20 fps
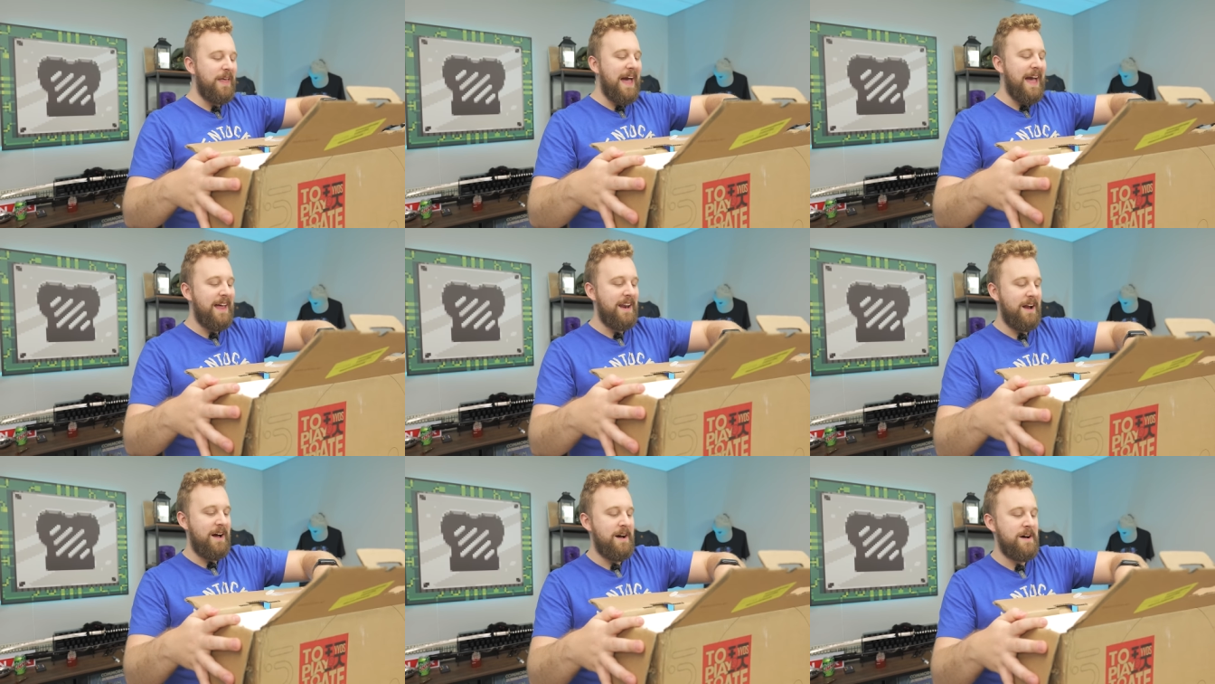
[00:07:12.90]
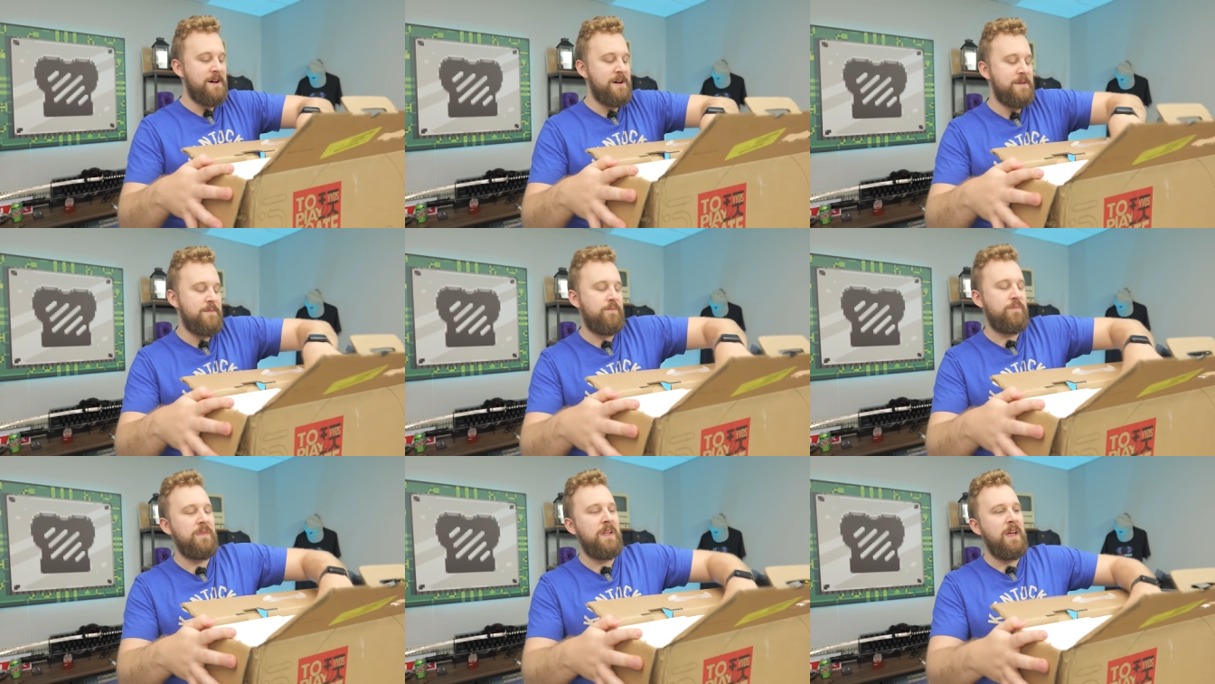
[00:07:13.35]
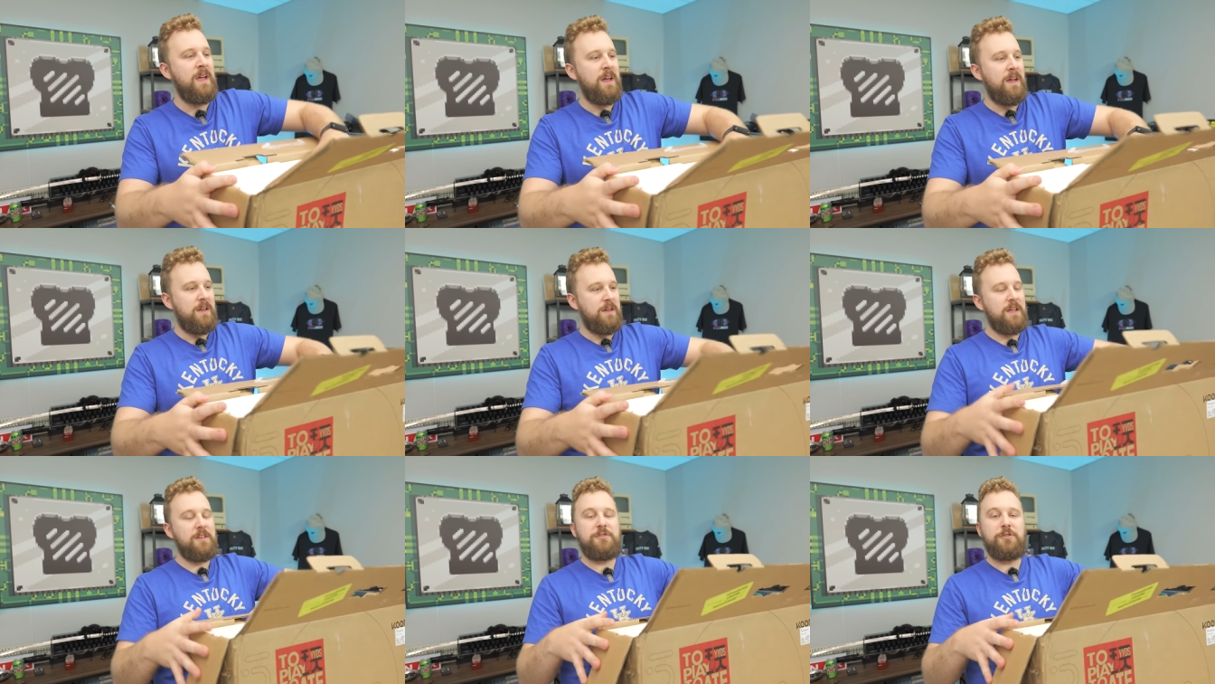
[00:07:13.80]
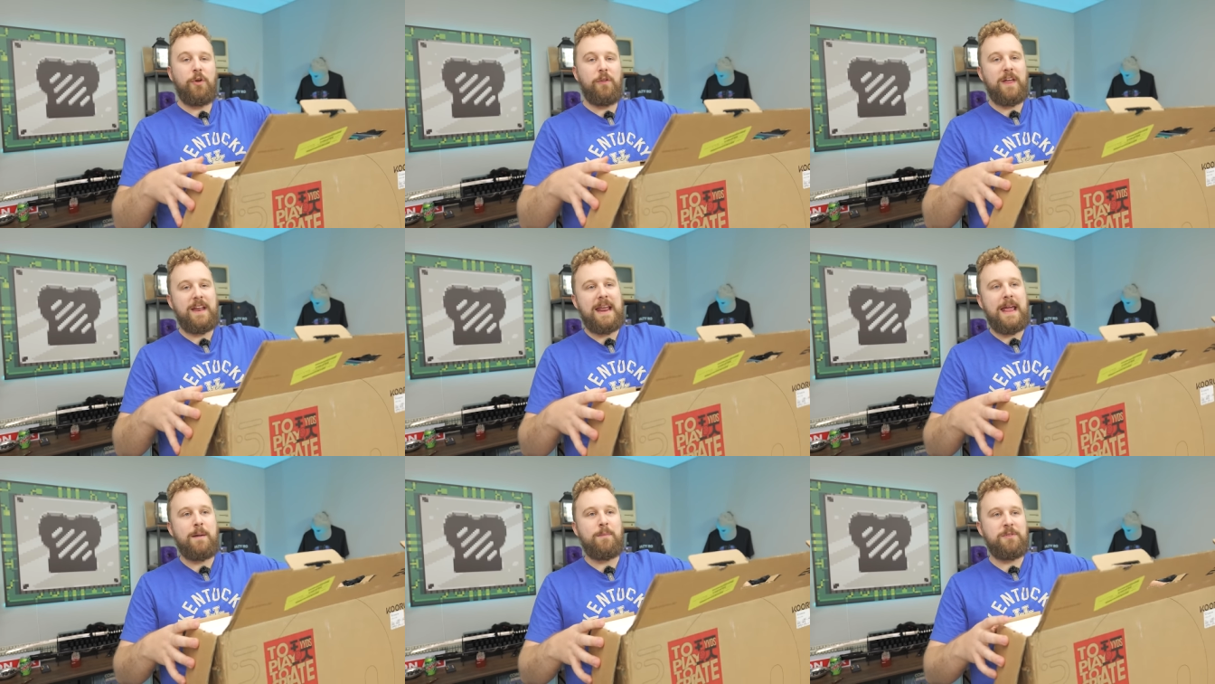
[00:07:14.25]
that um, is sold
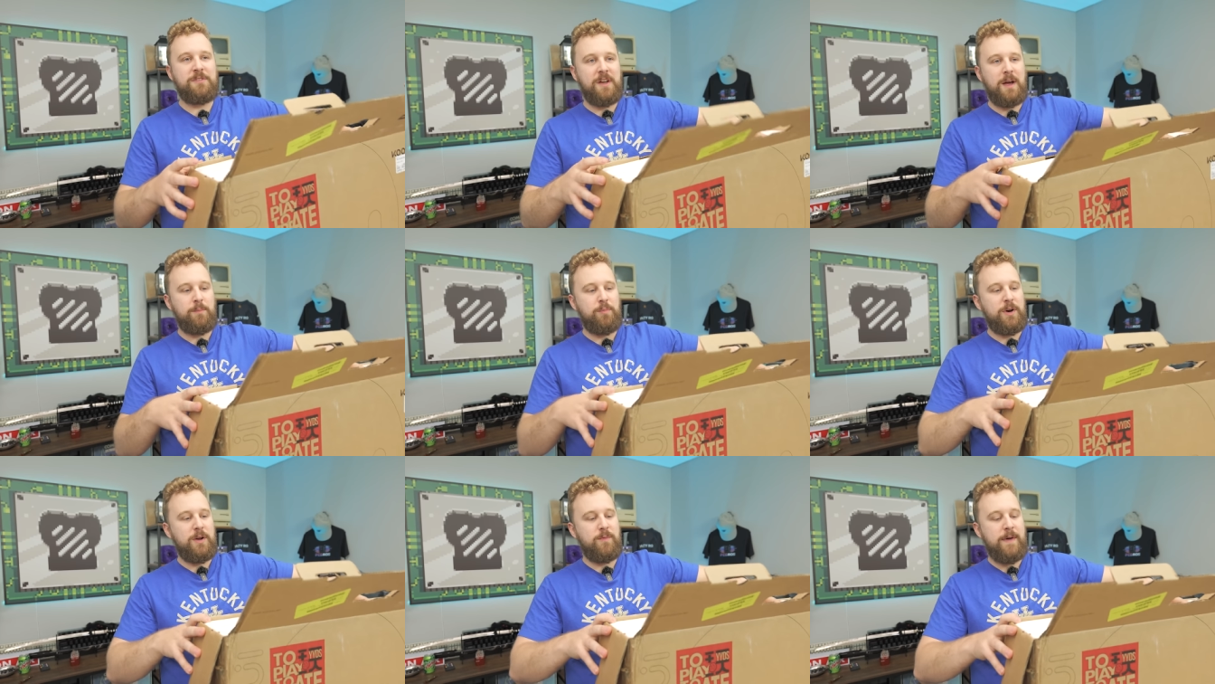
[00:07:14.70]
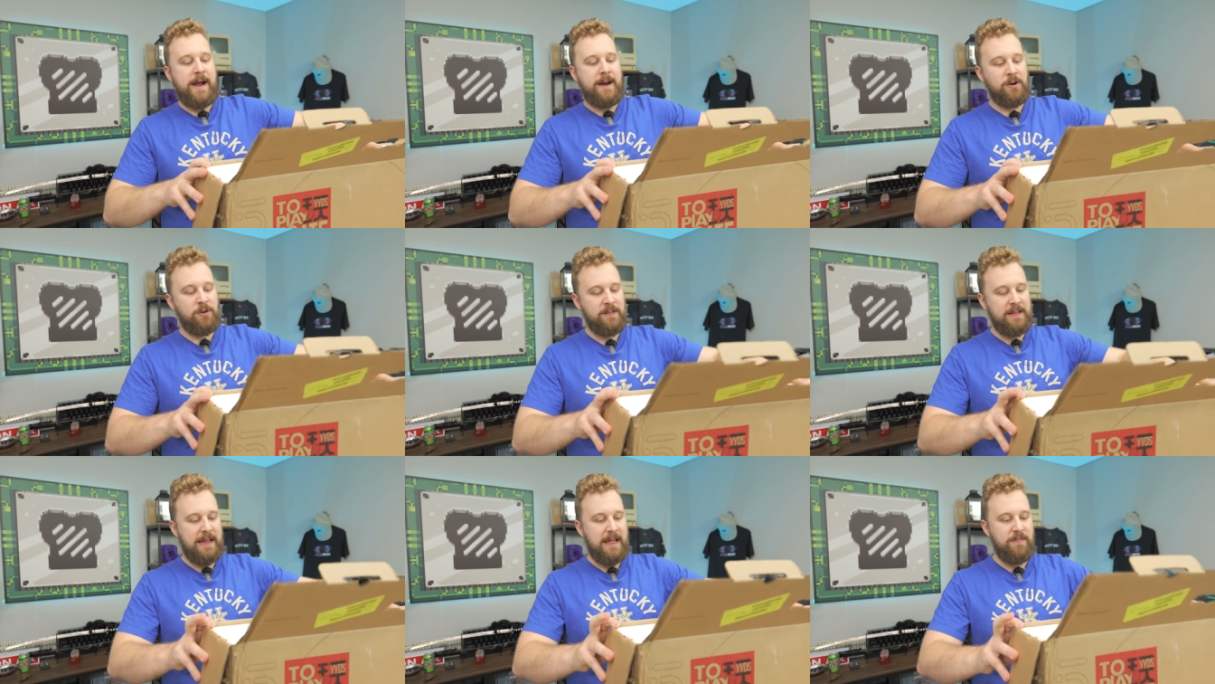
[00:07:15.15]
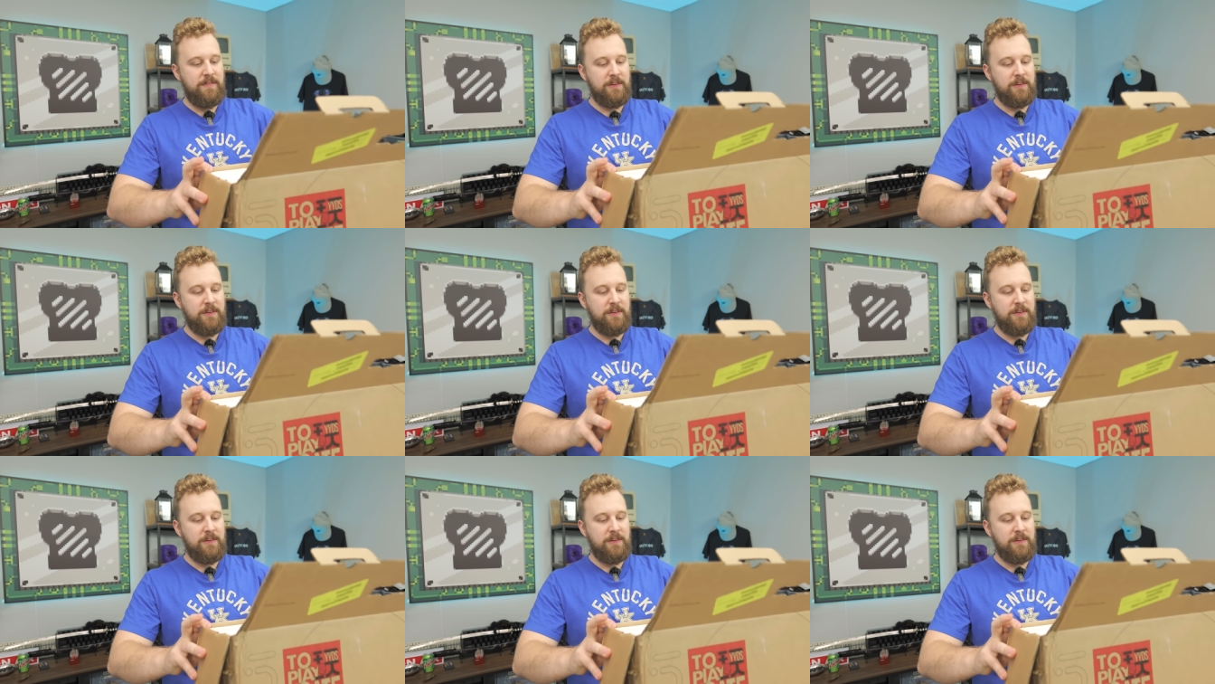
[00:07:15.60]
on Amazon pretty regularly,